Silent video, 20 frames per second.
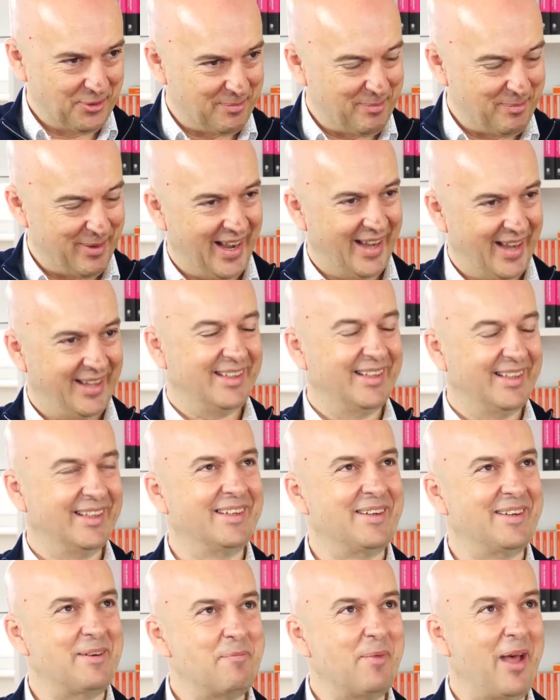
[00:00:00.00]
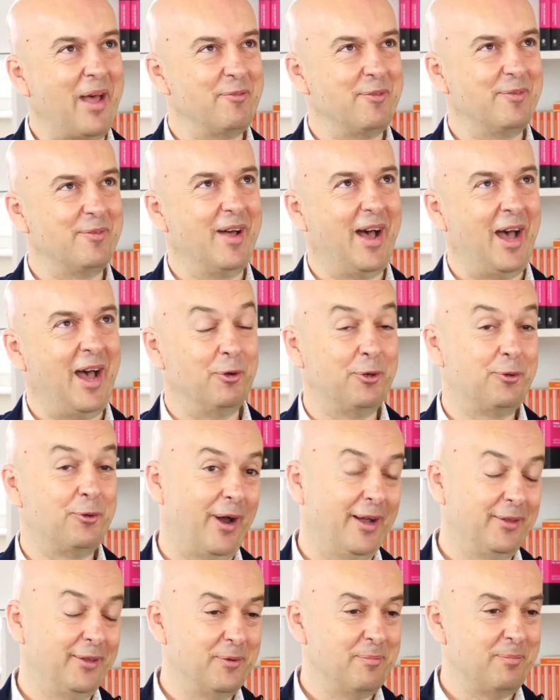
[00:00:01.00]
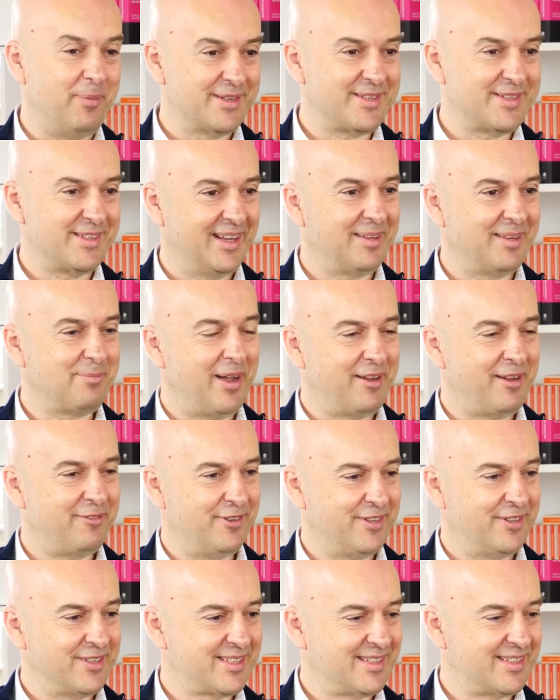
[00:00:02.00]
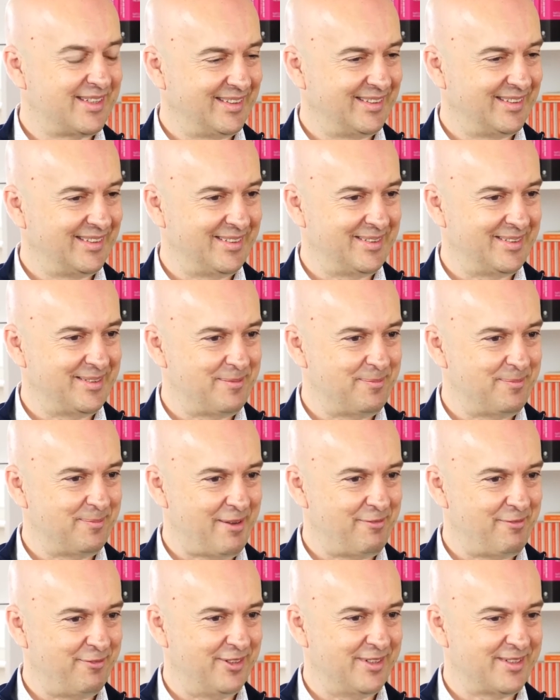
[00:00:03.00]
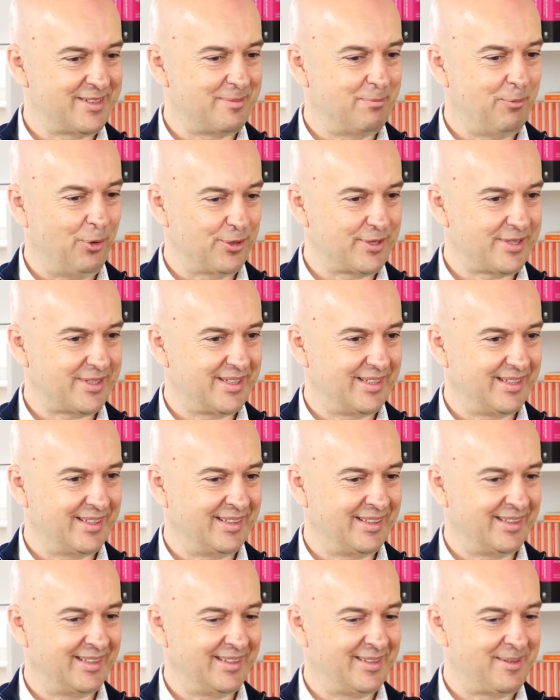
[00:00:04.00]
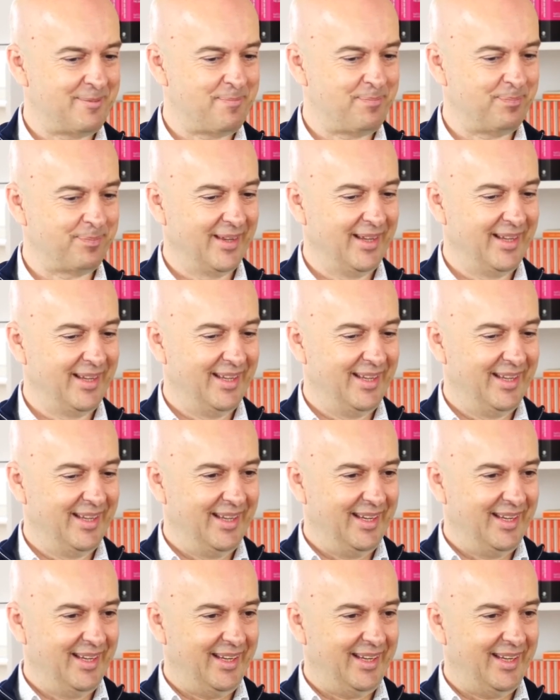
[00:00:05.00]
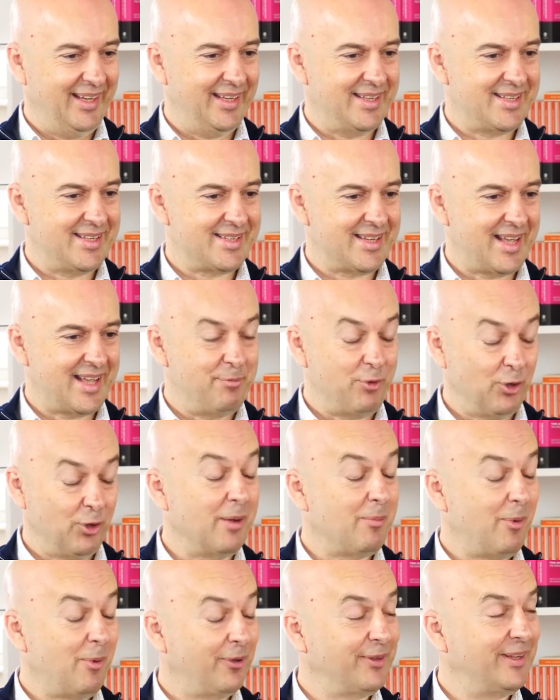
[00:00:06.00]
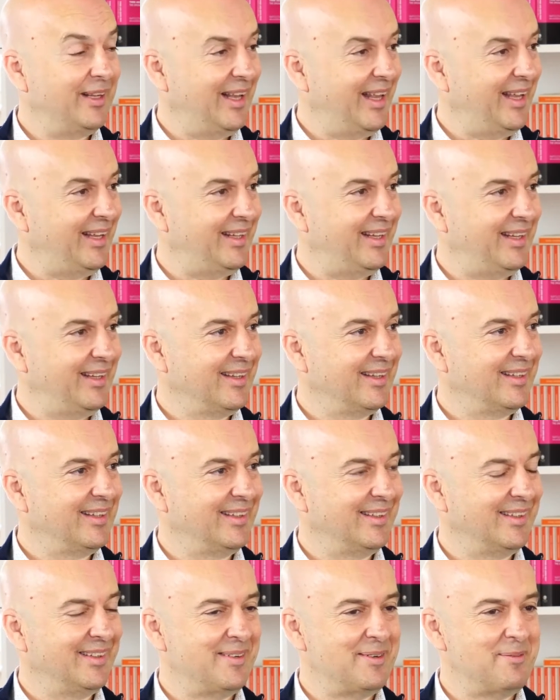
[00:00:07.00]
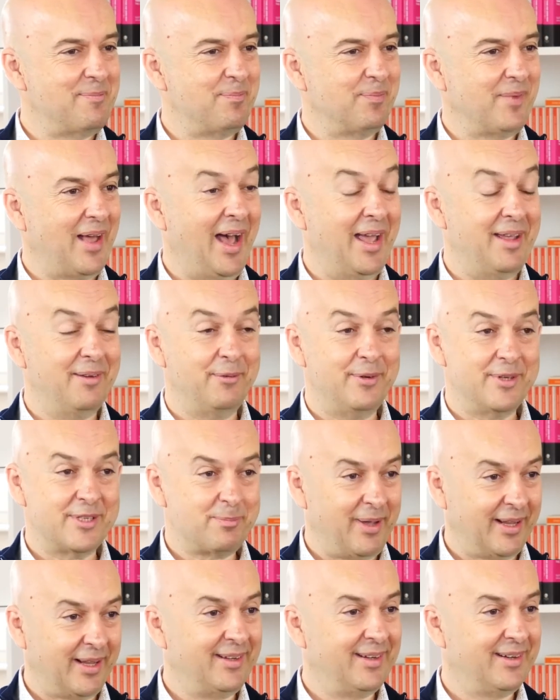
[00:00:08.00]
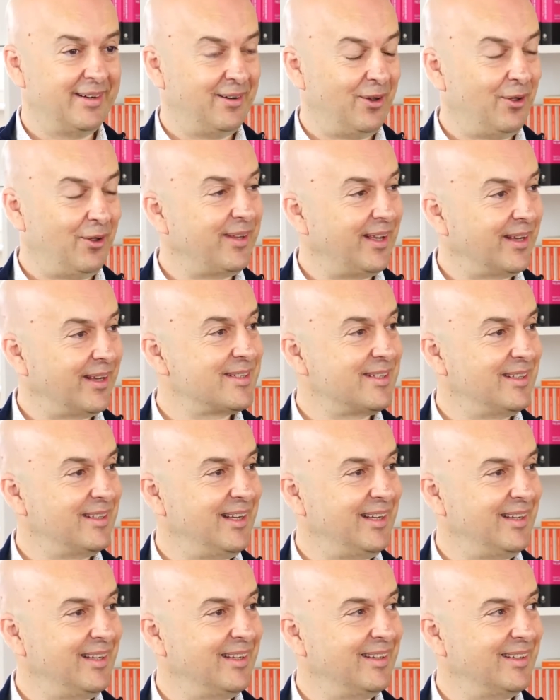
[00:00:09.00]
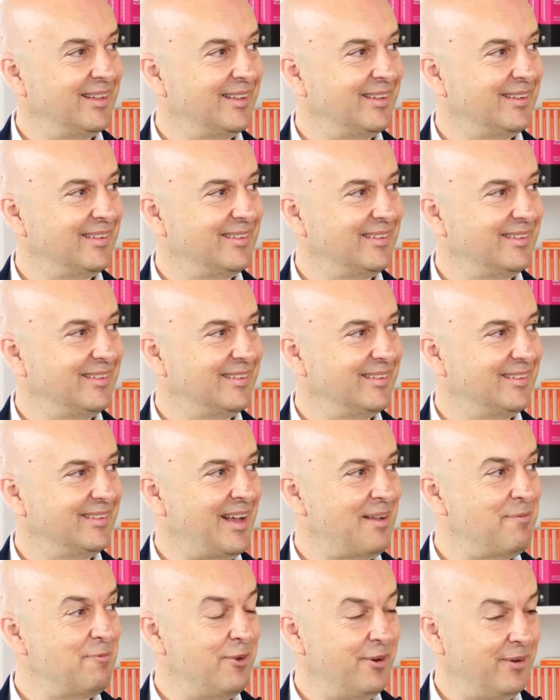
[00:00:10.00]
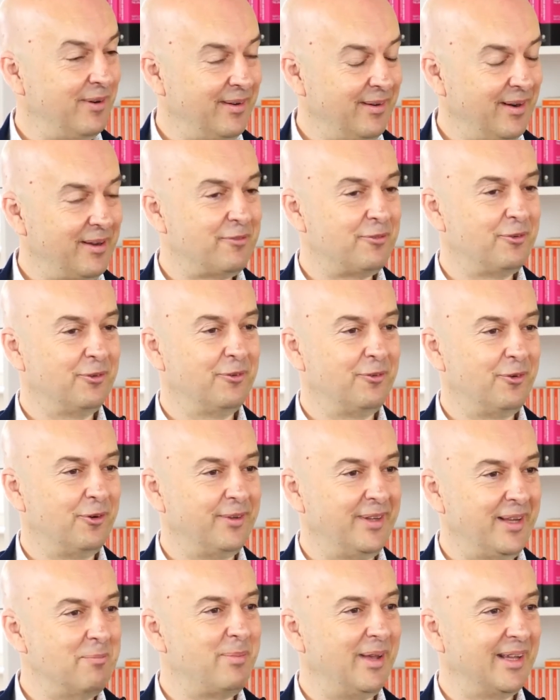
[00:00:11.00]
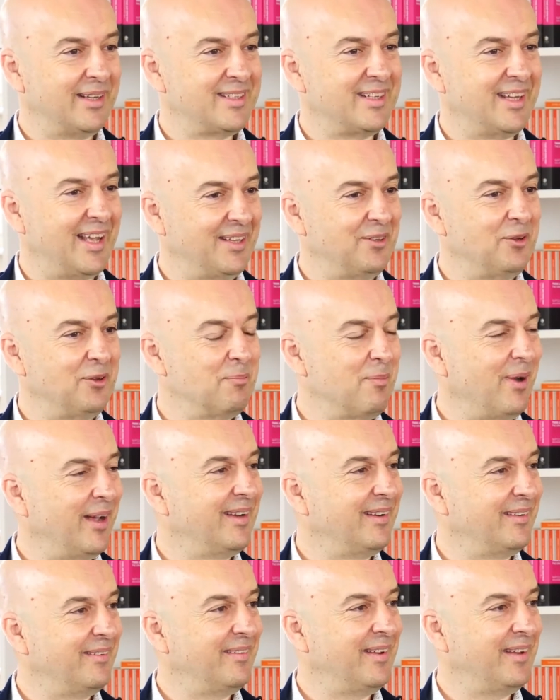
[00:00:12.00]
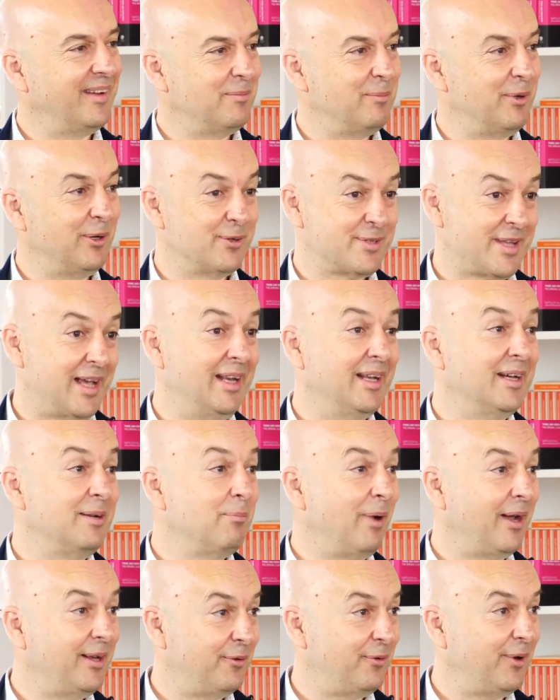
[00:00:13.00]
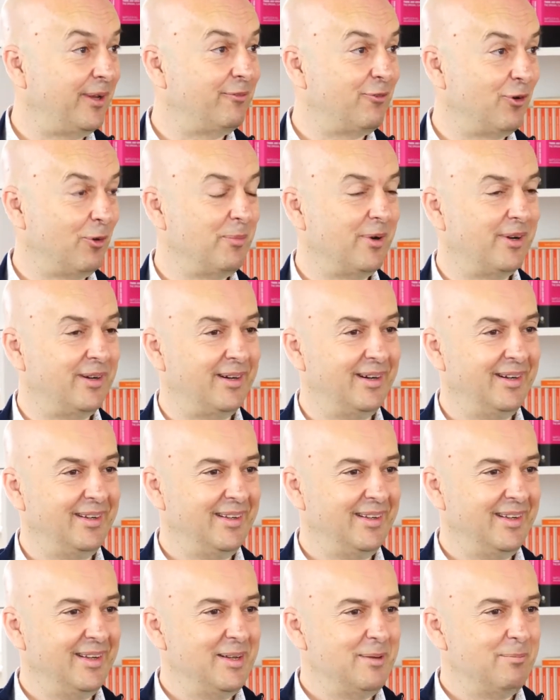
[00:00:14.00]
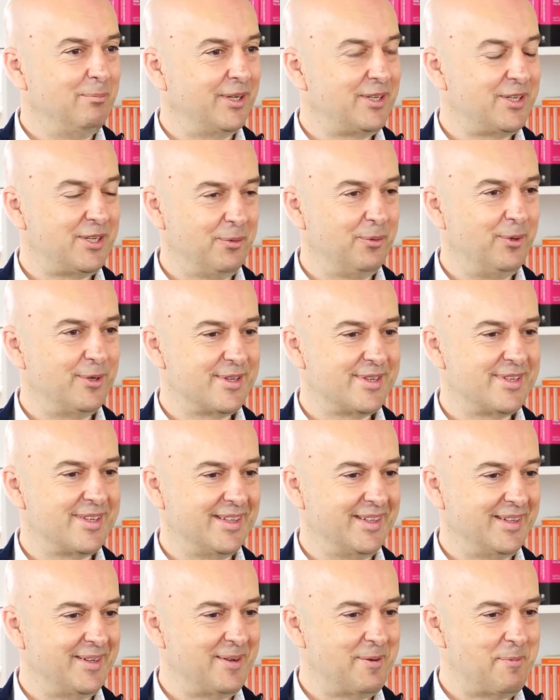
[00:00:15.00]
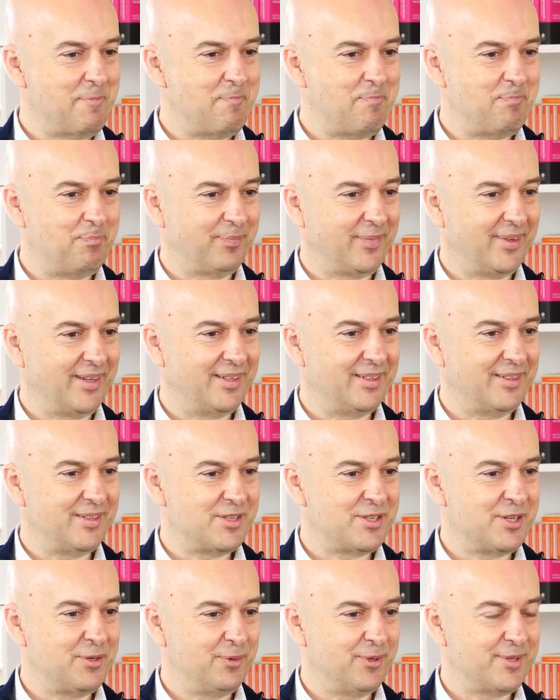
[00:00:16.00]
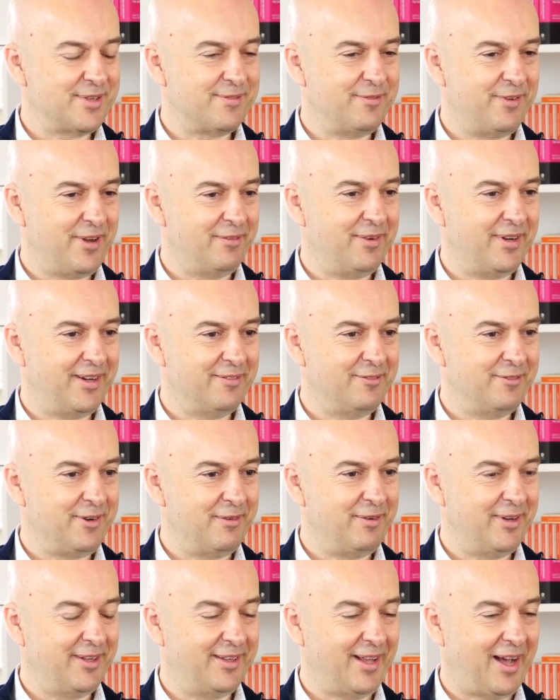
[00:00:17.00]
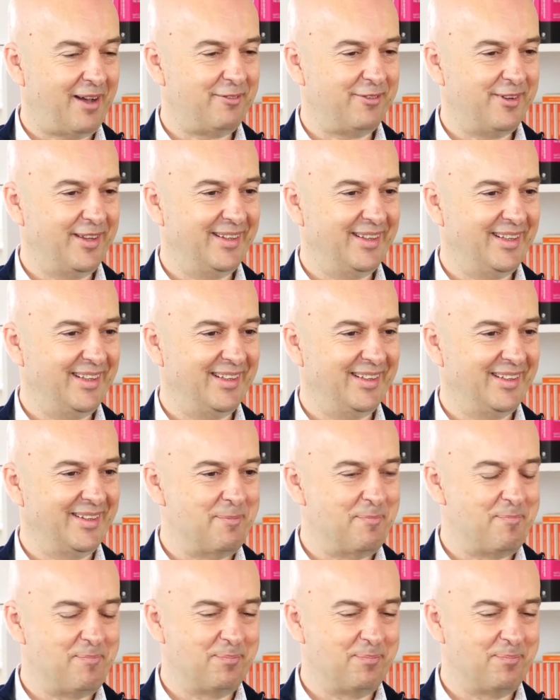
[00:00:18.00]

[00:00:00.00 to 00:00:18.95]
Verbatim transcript: behind. Um, I I will try to impersonate my first uh, my first boss. Um, it's I'm talking about a lady. Um, I respect her a lot. Actually, uh, I'm very grateful for the impact she had on my career because I learned my trade from her. But she was um, uh, she was very very tough and um,